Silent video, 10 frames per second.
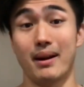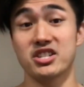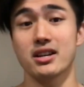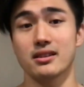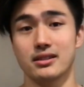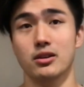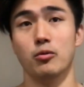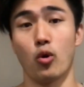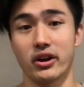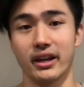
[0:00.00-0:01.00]
My chest is still
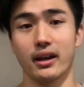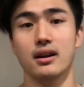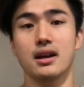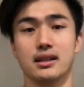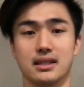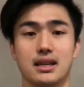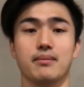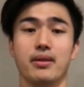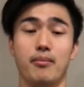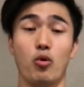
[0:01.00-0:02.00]
working to
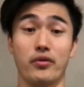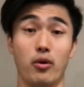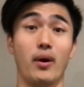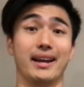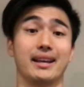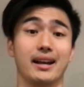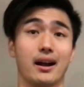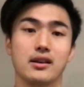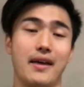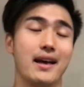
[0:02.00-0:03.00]
keep the weight
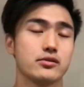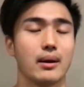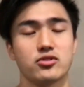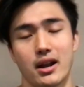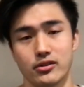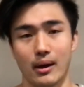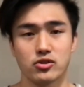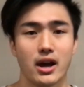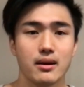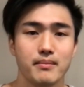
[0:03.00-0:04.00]
here. And that's what I'm trying to do. I'm
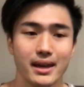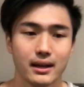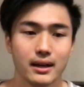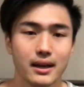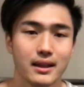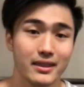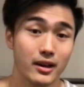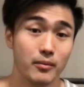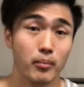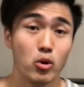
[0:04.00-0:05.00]
trying to make
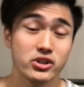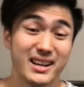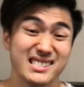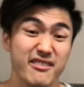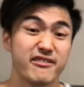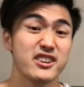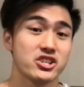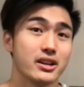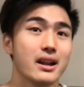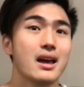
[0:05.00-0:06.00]
the motion as
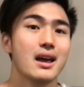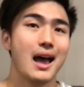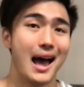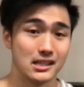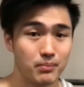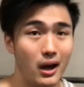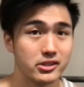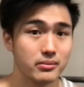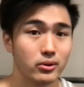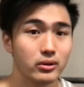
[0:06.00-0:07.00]
efficient as
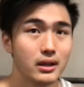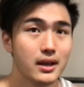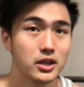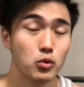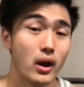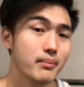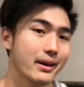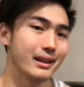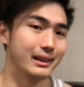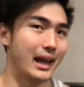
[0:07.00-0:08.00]
possible. You want to
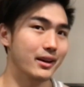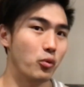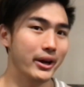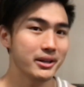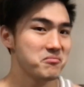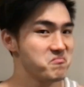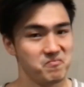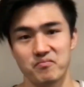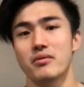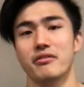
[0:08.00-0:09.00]
make the light weight
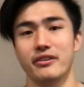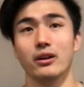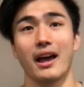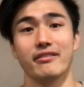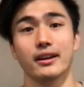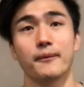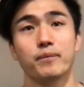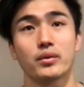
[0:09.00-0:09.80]
feel heavy.